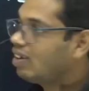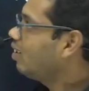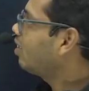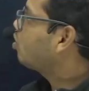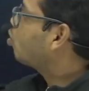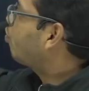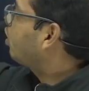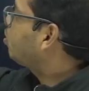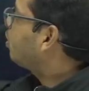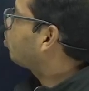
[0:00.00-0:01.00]
In case of
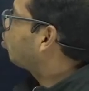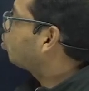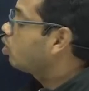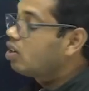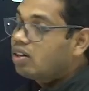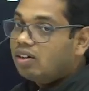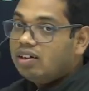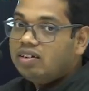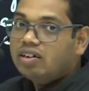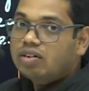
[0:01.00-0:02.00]
arithmetic growth,
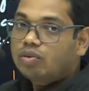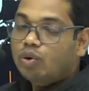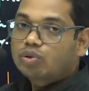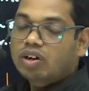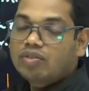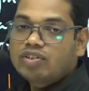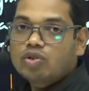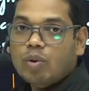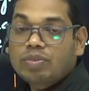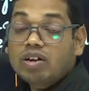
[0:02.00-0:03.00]
linear growth curve is
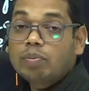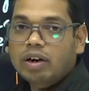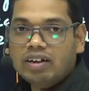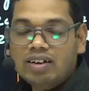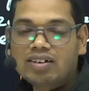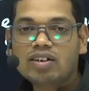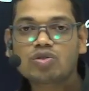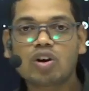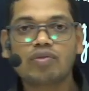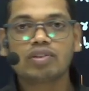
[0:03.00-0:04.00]
obtained, but in
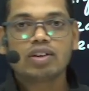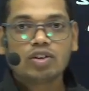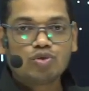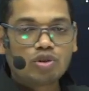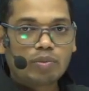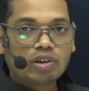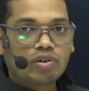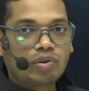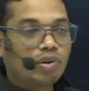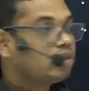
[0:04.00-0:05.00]
case of
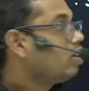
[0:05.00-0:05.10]
geometric growth,